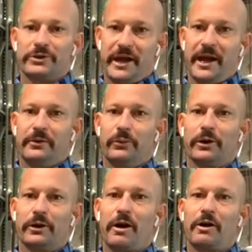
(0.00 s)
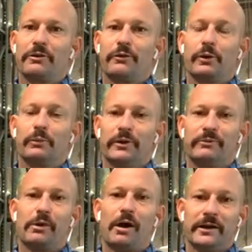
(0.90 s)
den, where carnivore would
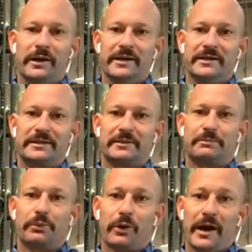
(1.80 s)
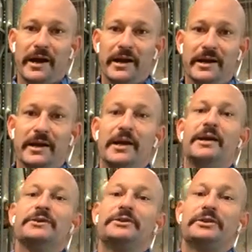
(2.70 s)
have brought its prey
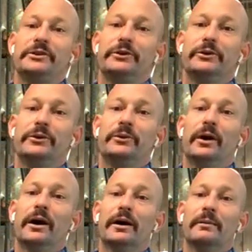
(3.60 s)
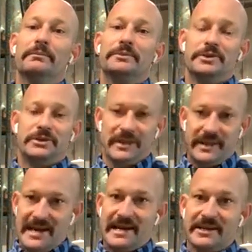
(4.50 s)
to
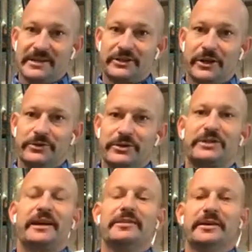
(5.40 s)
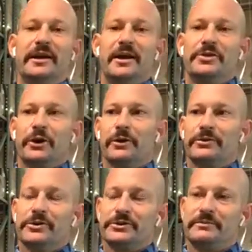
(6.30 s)
eat it. So just again,
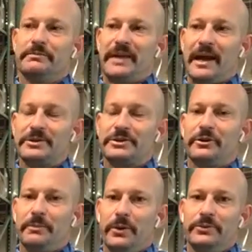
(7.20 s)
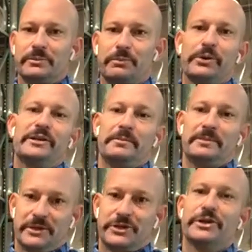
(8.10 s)
there's damage to the bones
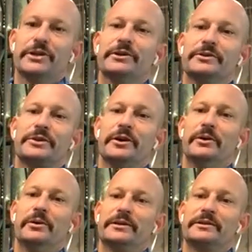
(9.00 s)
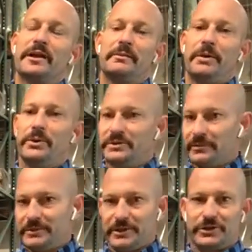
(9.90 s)
pre-deposition, so it's not a
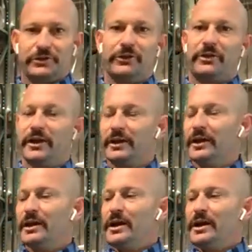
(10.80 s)
post-depositional thing.